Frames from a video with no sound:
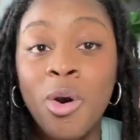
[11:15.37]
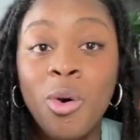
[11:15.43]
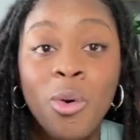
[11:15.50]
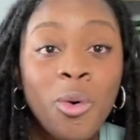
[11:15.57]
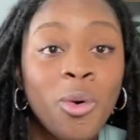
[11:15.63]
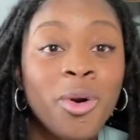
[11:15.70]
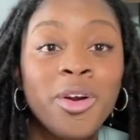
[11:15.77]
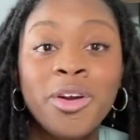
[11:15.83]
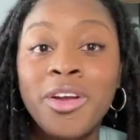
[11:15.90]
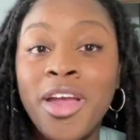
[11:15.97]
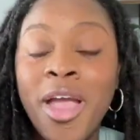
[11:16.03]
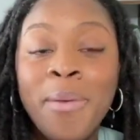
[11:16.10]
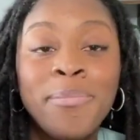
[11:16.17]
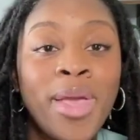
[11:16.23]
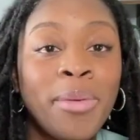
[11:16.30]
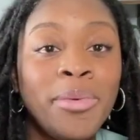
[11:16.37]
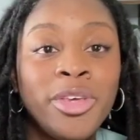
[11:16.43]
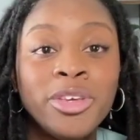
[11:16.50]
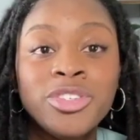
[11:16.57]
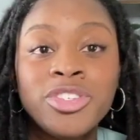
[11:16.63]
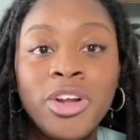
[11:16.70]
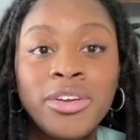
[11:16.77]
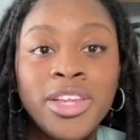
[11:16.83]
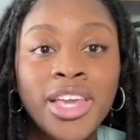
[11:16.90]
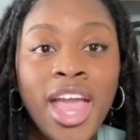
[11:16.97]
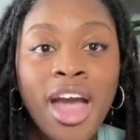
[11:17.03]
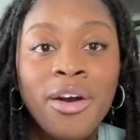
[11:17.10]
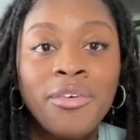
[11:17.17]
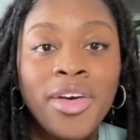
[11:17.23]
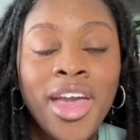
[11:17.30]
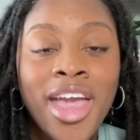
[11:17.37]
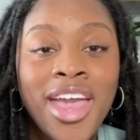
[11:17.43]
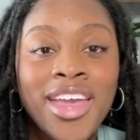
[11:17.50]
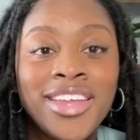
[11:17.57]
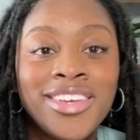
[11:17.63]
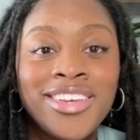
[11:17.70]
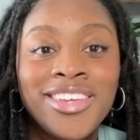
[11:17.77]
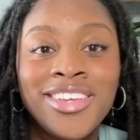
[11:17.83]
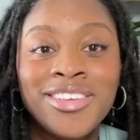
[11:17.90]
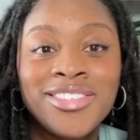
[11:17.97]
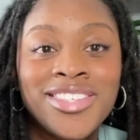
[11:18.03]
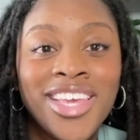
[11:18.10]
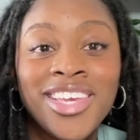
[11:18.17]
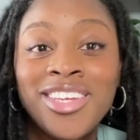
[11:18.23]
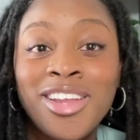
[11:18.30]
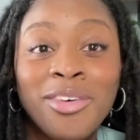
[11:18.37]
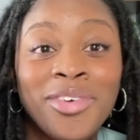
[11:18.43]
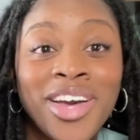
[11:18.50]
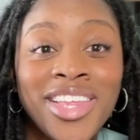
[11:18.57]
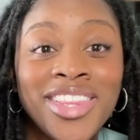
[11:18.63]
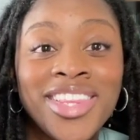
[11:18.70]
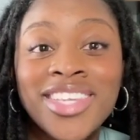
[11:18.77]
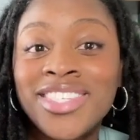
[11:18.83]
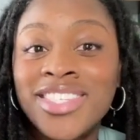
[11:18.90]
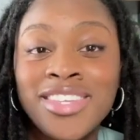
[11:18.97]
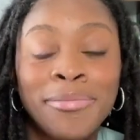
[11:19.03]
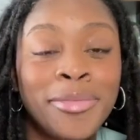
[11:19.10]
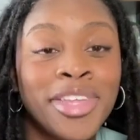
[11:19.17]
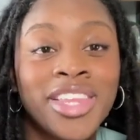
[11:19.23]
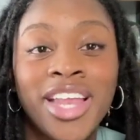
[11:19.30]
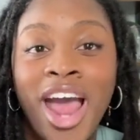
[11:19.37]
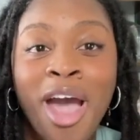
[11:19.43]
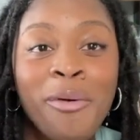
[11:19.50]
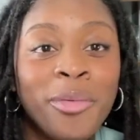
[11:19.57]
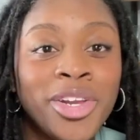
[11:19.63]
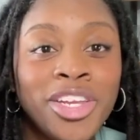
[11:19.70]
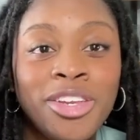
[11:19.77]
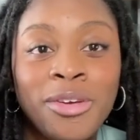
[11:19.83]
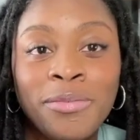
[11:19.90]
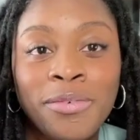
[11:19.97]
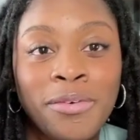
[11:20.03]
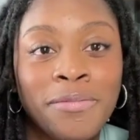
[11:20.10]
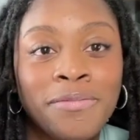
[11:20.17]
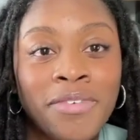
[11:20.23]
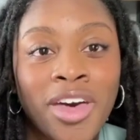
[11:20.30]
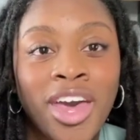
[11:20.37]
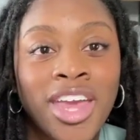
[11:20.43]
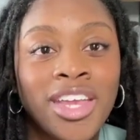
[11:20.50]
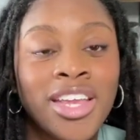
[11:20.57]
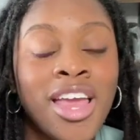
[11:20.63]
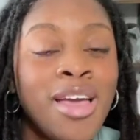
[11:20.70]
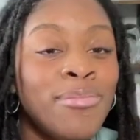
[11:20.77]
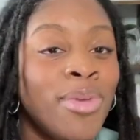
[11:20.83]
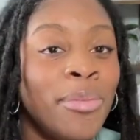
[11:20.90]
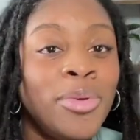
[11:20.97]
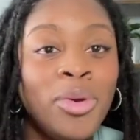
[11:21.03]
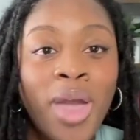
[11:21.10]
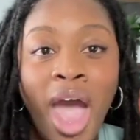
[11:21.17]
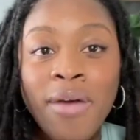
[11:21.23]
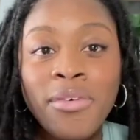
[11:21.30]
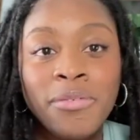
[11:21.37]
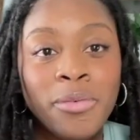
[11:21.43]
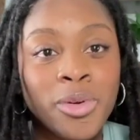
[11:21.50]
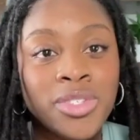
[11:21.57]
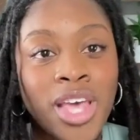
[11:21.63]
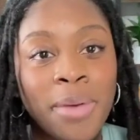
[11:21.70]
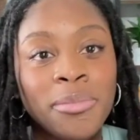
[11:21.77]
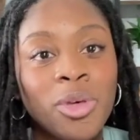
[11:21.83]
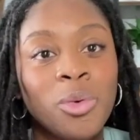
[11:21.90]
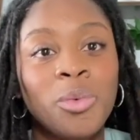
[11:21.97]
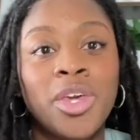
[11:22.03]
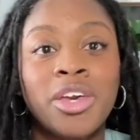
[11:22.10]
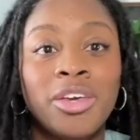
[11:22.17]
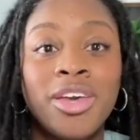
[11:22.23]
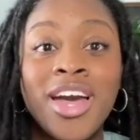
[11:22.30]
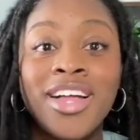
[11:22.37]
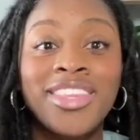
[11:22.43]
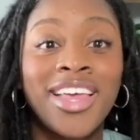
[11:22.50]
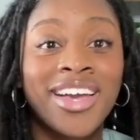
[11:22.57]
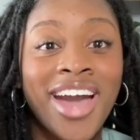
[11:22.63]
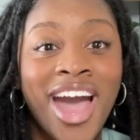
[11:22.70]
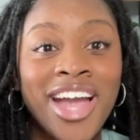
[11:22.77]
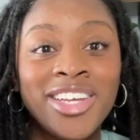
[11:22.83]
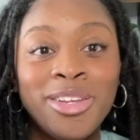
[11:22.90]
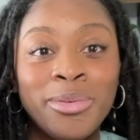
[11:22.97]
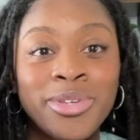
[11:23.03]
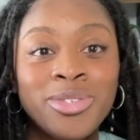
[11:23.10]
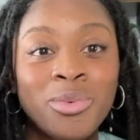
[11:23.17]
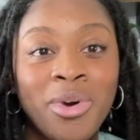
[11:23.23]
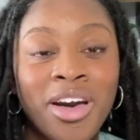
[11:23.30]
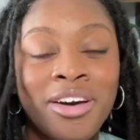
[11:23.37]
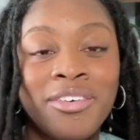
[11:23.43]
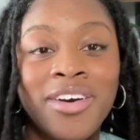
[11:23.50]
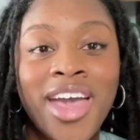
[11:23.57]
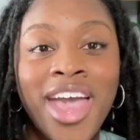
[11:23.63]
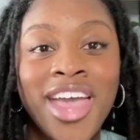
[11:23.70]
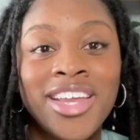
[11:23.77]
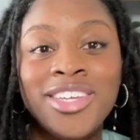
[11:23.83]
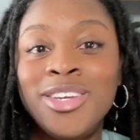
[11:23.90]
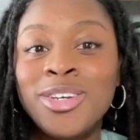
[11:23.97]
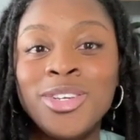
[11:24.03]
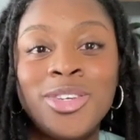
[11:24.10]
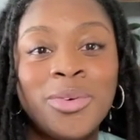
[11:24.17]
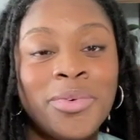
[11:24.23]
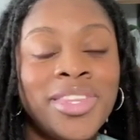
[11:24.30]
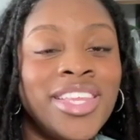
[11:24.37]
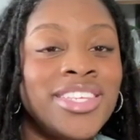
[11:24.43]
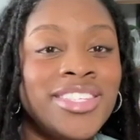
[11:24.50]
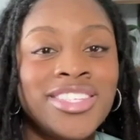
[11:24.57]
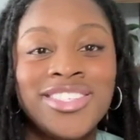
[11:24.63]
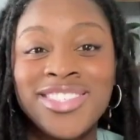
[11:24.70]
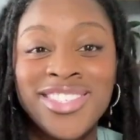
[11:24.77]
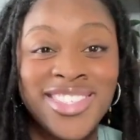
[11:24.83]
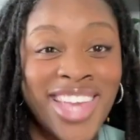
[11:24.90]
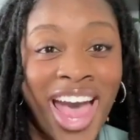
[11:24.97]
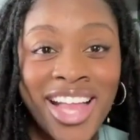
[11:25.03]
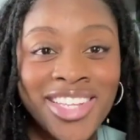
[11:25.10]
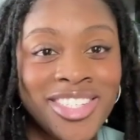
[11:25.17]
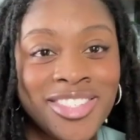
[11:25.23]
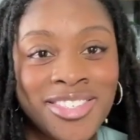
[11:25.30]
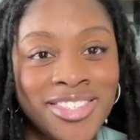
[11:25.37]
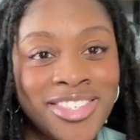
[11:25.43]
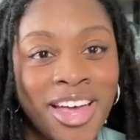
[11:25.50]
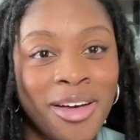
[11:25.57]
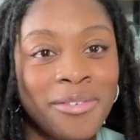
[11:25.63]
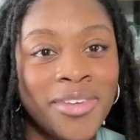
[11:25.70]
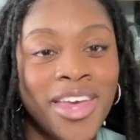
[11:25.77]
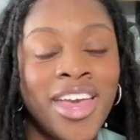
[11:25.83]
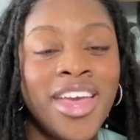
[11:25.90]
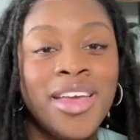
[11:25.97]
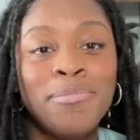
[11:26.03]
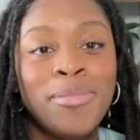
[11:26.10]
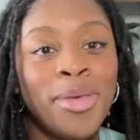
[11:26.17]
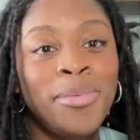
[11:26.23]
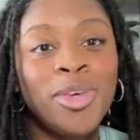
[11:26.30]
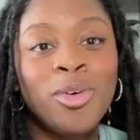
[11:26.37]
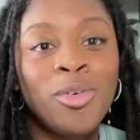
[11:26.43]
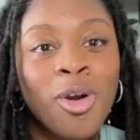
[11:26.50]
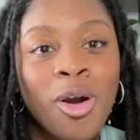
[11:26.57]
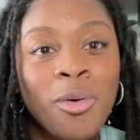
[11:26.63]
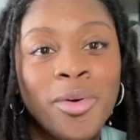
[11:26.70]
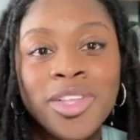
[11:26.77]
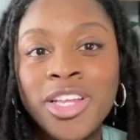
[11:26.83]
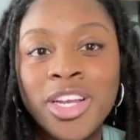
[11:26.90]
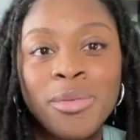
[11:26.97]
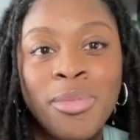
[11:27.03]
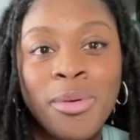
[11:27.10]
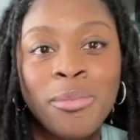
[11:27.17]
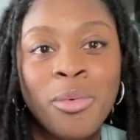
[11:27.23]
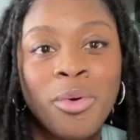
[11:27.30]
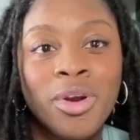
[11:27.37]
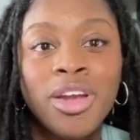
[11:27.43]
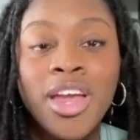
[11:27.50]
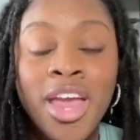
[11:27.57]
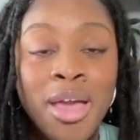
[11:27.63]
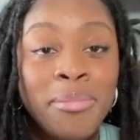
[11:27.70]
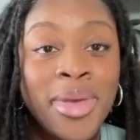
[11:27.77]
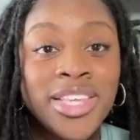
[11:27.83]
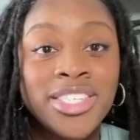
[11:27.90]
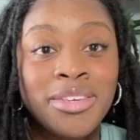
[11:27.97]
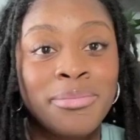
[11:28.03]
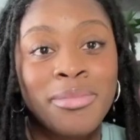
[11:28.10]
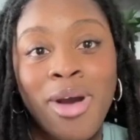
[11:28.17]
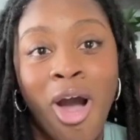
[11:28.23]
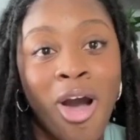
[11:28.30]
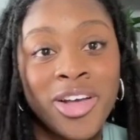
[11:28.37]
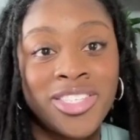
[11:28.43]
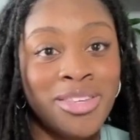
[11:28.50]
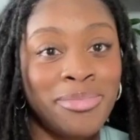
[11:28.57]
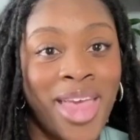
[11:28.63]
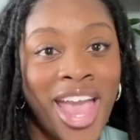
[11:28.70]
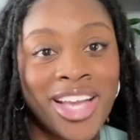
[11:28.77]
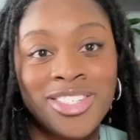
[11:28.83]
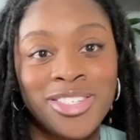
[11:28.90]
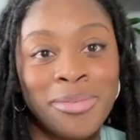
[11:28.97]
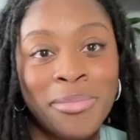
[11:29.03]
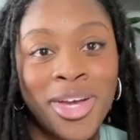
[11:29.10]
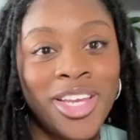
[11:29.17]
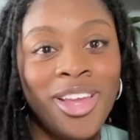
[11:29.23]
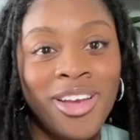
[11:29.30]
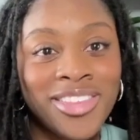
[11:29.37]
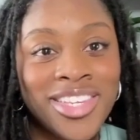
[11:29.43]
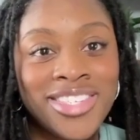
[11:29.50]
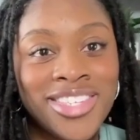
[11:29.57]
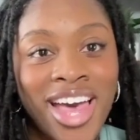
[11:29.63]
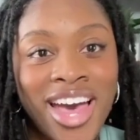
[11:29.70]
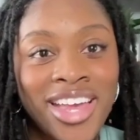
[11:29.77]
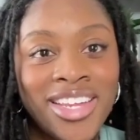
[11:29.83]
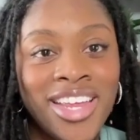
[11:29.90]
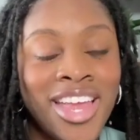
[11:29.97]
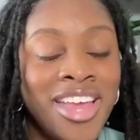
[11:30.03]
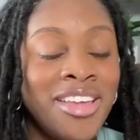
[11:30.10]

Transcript: Or maybe you're starting out and you say, you know what, this is something that I want to do for fun. Maybe you have a full-time career like I do as well, and you're doing this to just challenge yourself. Maybe grow a little bit more, make some awesome extra money on the side.